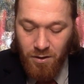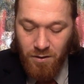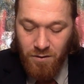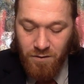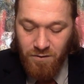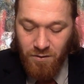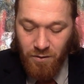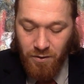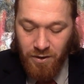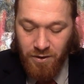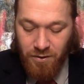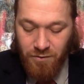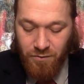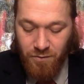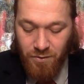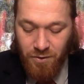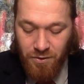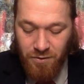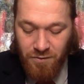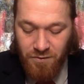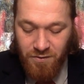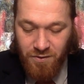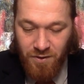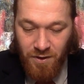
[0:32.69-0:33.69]
So
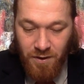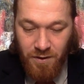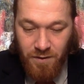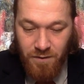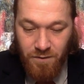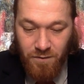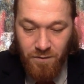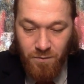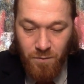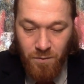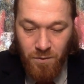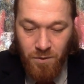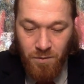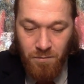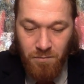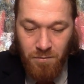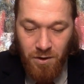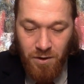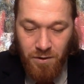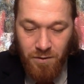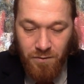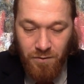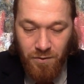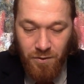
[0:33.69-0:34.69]
Israel's sons were
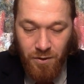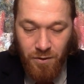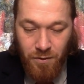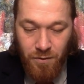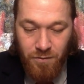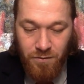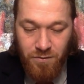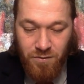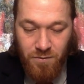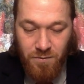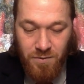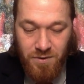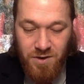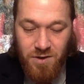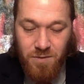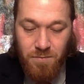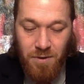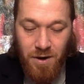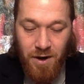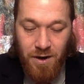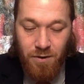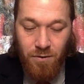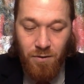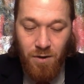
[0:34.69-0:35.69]
among those who went to
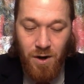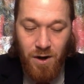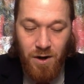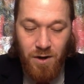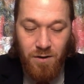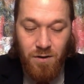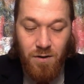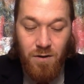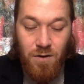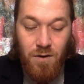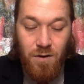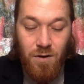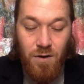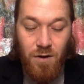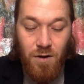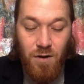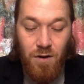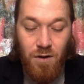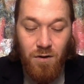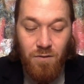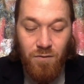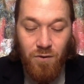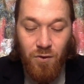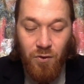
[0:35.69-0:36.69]
buy grain,
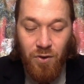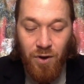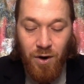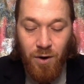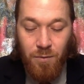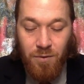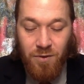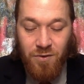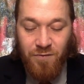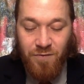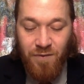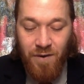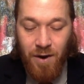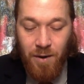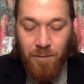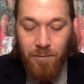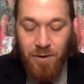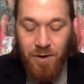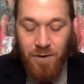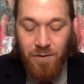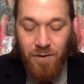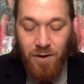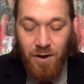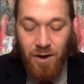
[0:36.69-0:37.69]
for there was
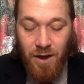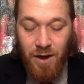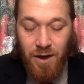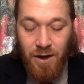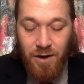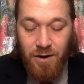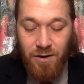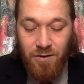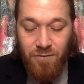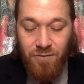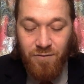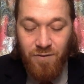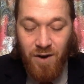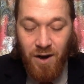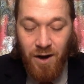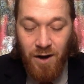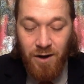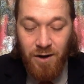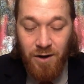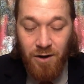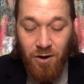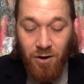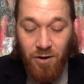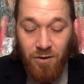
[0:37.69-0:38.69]
famine in the land of
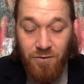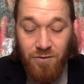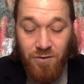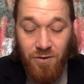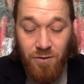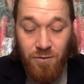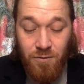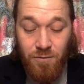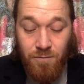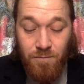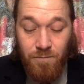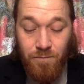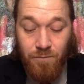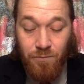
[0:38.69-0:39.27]
Canaan also.